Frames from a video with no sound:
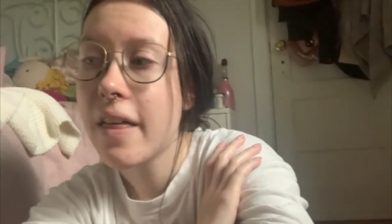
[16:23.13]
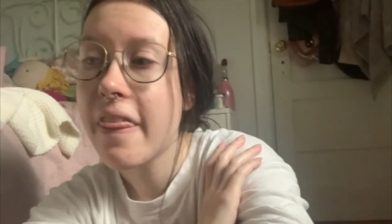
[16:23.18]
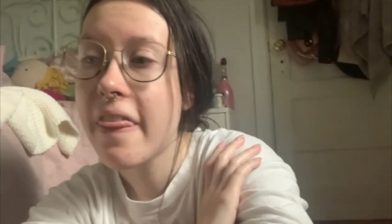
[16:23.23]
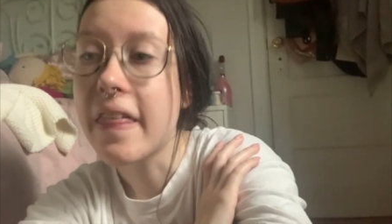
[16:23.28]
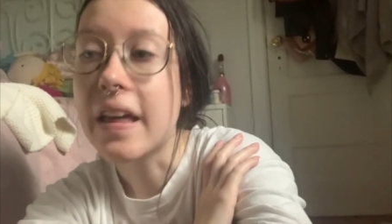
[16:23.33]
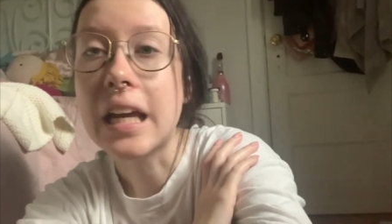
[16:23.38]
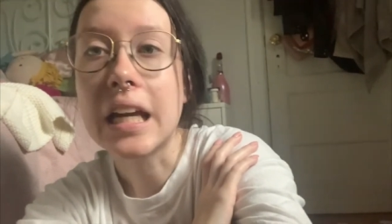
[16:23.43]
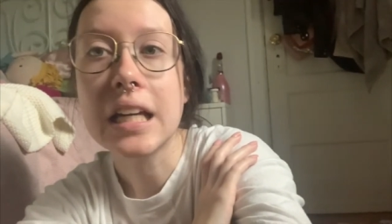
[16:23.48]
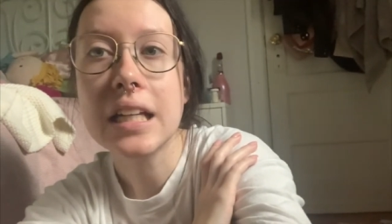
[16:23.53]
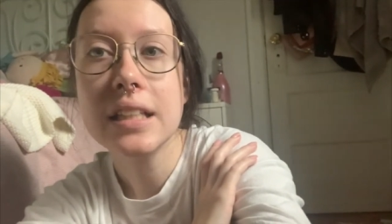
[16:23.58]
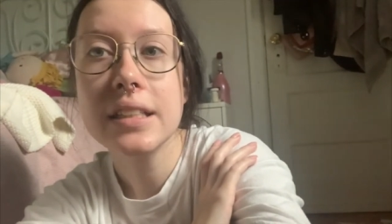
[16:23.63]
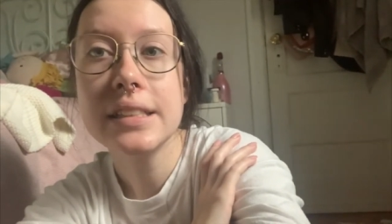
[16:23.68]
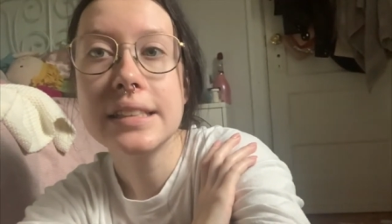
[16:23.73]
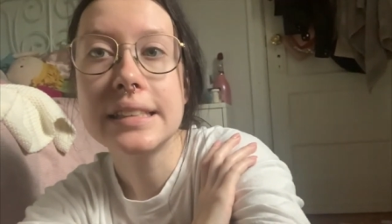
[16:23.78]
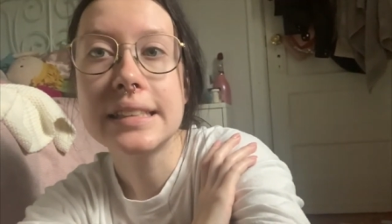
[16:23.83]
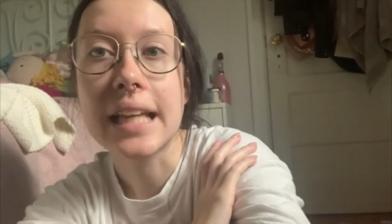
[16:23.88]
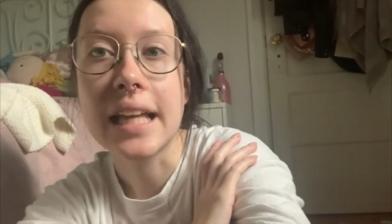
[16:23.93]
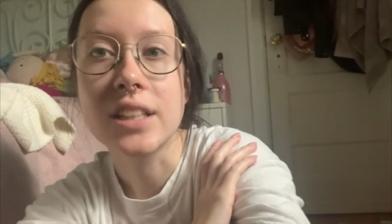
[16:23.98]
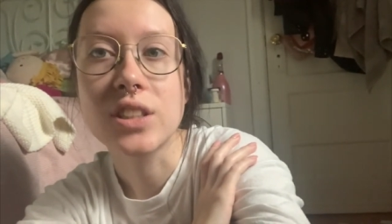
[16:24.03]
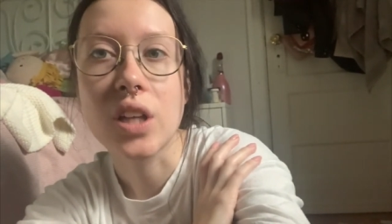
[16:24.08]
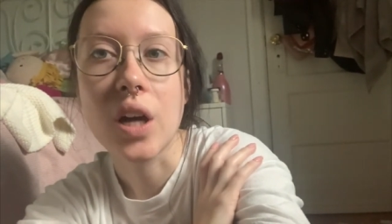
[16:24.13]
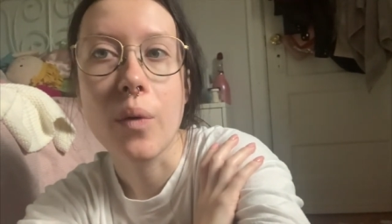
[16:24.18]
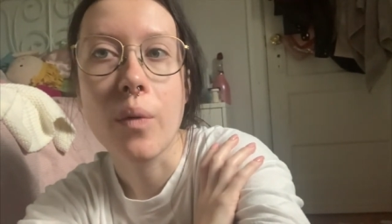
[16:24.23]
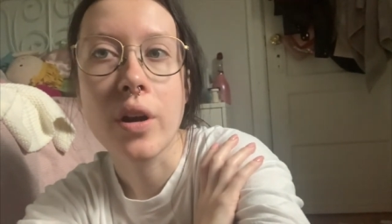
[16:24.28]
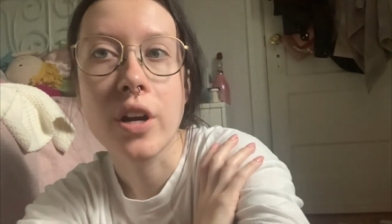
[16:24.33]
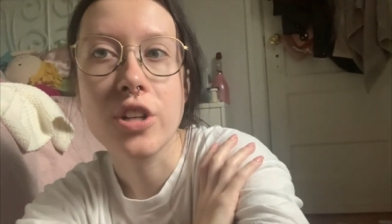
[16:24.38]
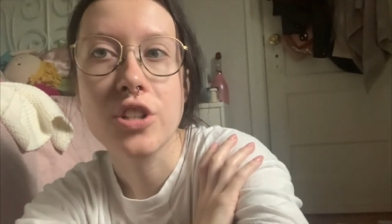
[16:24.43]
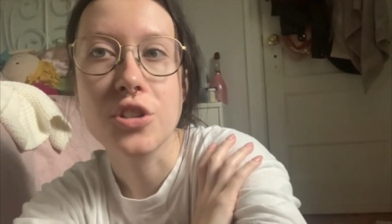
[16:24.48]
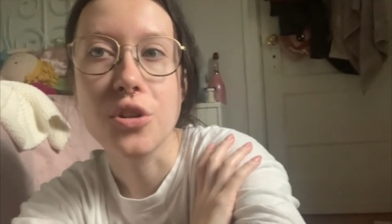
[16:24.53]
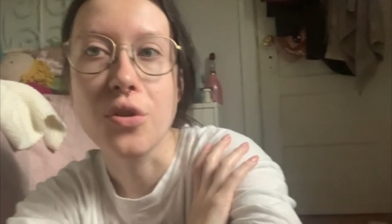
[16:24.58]
things, and so I
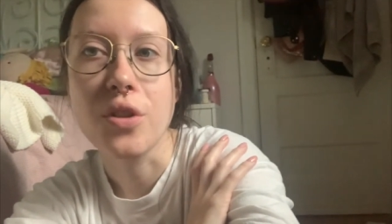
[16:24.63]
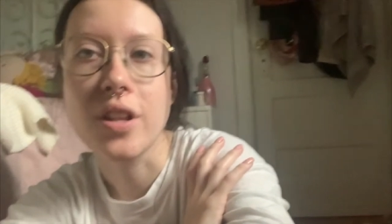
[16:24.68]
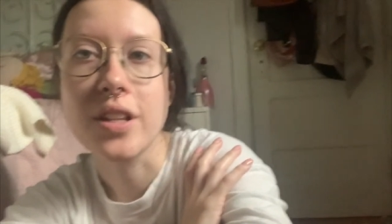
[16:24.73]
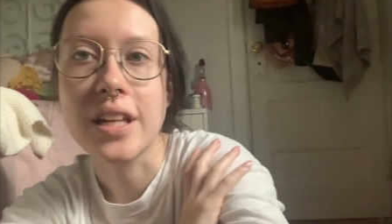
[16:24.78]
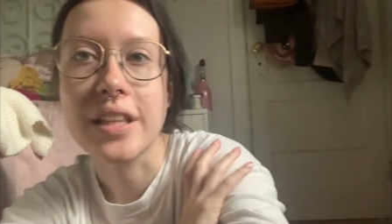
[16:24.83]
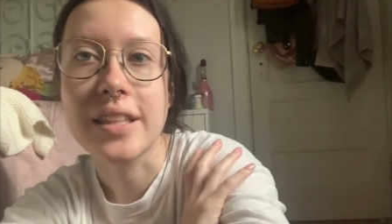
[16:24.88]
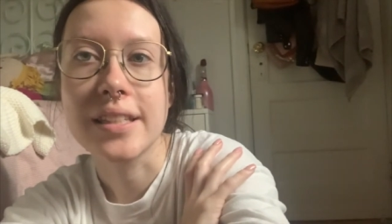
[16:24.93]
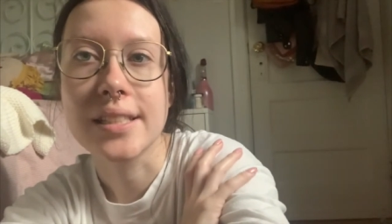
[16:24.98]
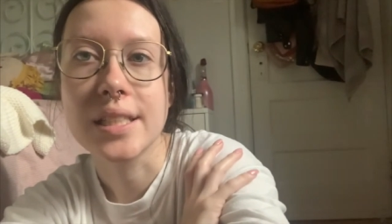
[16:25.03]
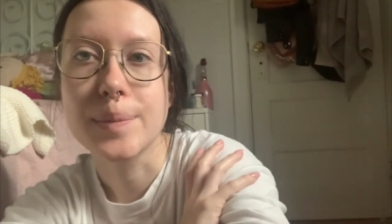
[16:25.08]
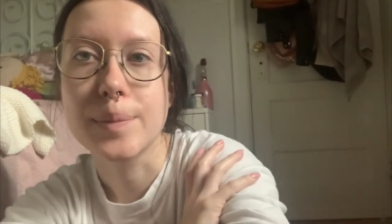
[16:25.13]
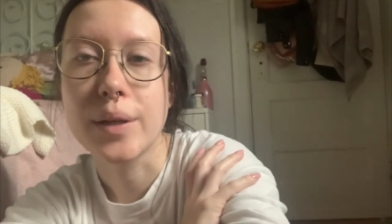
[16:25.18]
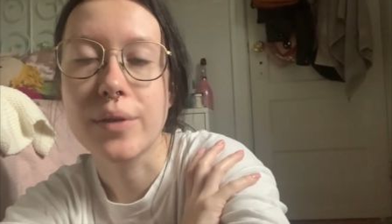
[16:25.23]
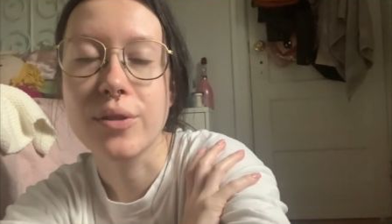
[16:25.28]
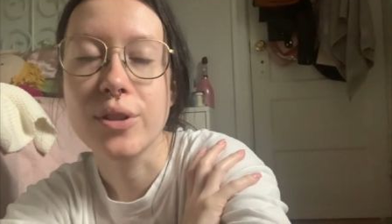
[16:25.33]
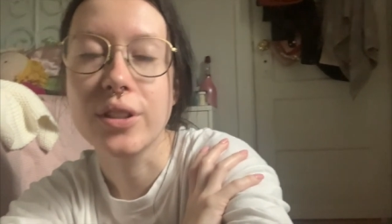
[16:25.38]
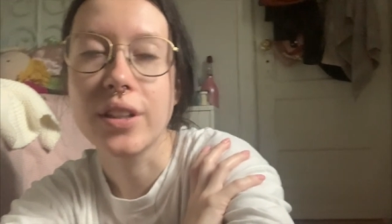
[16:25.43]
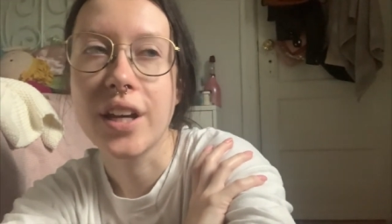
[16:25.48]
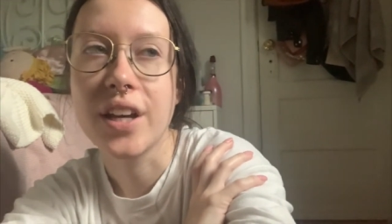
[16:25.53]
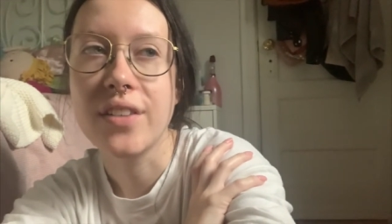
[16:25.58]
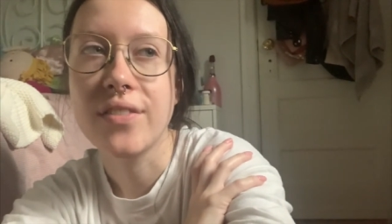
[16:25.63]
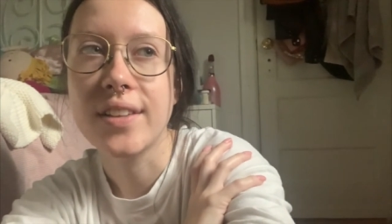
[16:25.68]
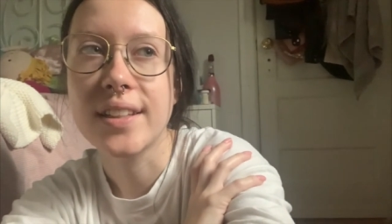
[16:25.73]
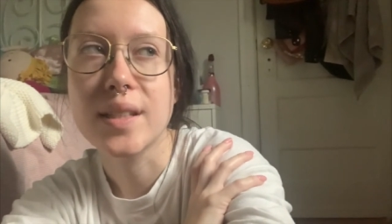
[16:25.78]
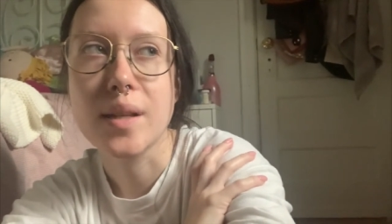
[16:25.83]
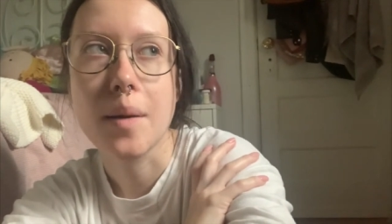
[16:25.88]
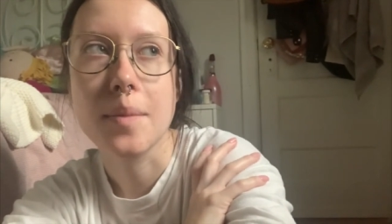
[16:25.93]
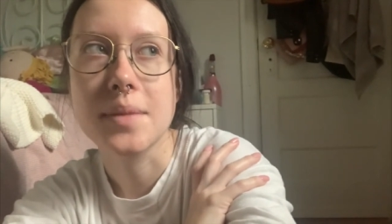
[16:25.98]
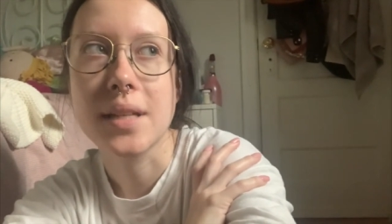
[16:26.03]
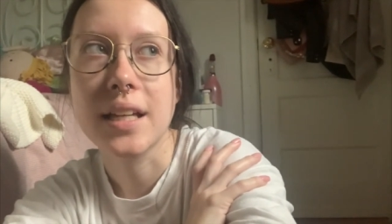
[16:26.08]
want to show that like this is my real life, and
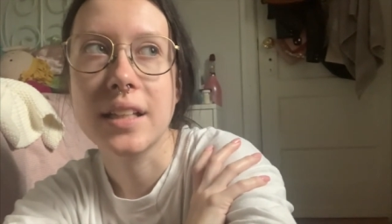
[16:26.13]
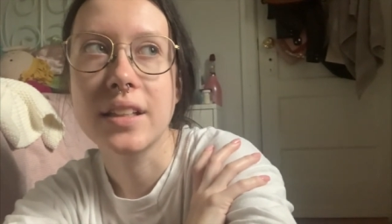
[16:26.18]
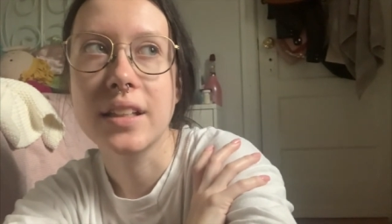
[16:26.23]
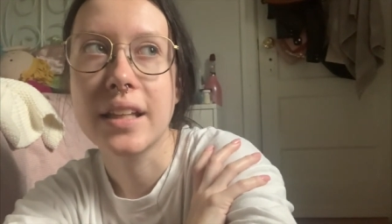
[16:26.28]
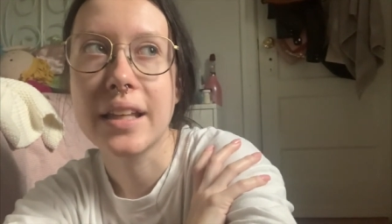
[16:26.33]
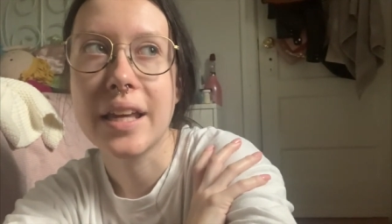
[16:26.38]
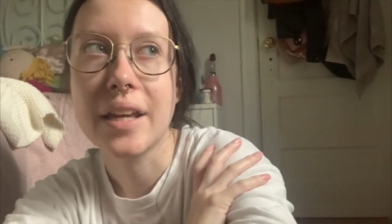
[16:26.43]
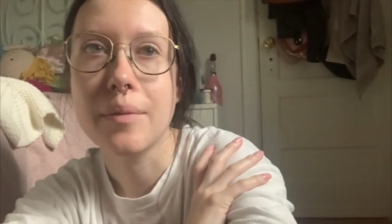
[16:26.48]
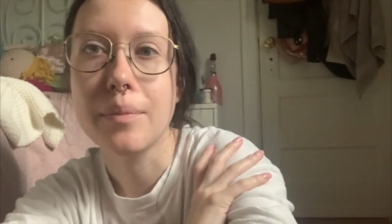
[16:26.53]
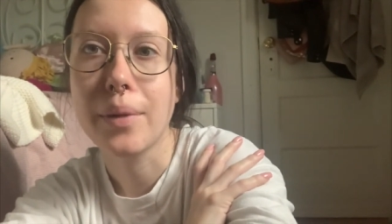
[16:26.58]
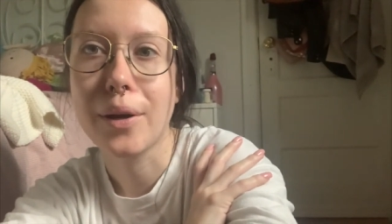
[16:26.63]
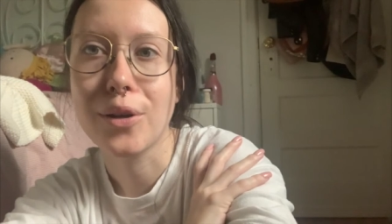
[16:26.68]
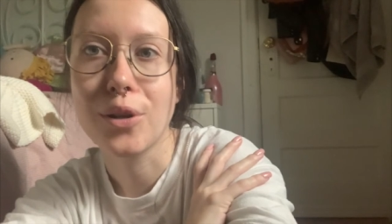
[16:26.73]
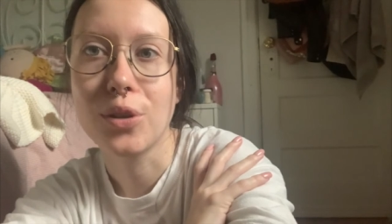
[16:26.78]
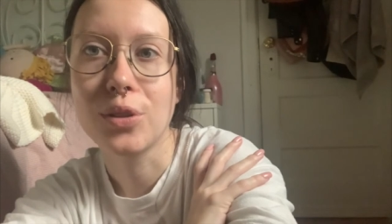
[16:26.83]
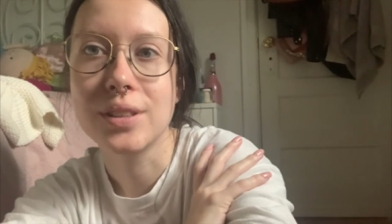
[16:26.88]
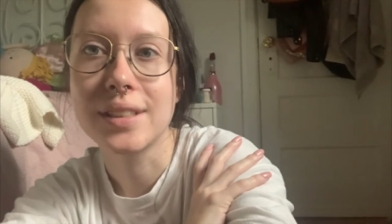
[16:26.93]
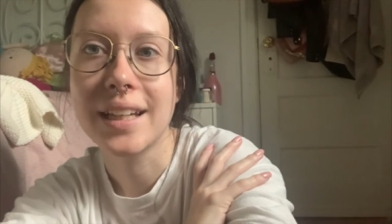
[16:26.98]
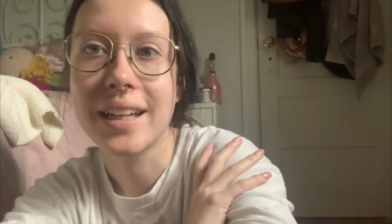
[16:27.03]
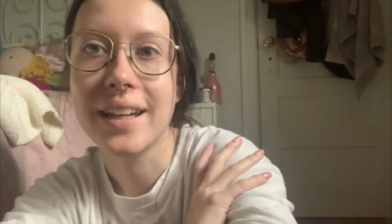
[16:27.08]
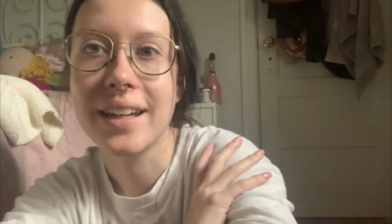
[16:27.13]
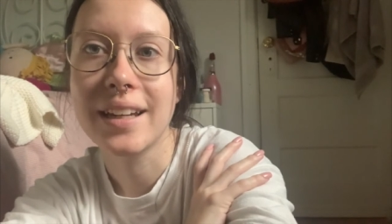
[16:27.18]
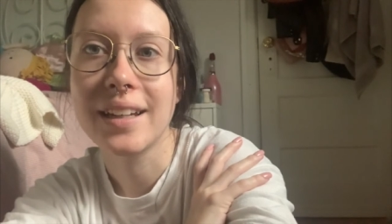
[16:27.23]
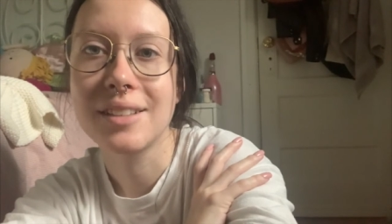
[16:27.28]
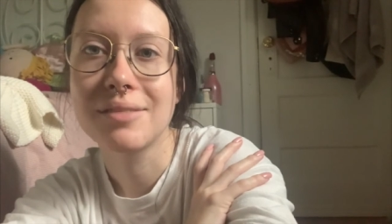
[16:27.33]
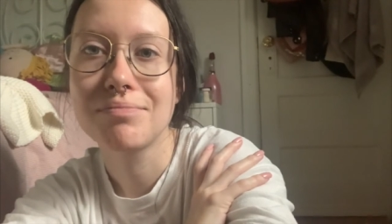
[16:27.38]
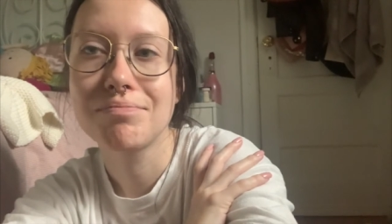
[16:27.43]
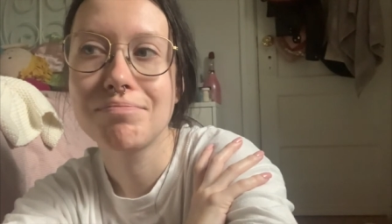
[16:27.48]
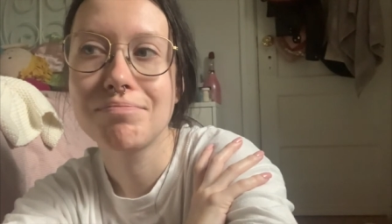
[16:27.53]
sometimes I lay in bed all day